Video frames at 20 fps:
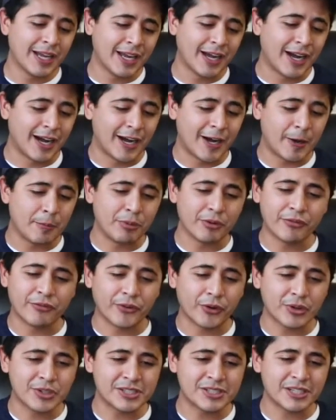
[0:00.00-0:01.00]
But
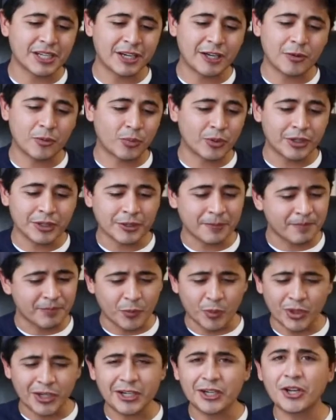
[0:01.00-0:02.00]
first, we're
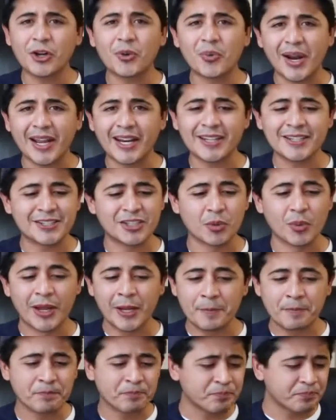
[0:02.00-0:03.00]
going to go right into
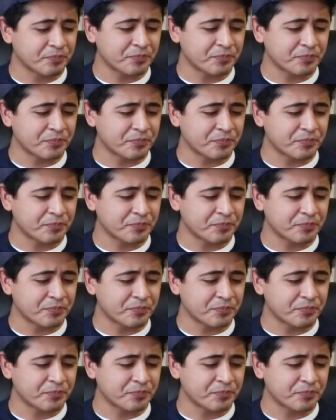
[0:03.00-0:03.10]
it.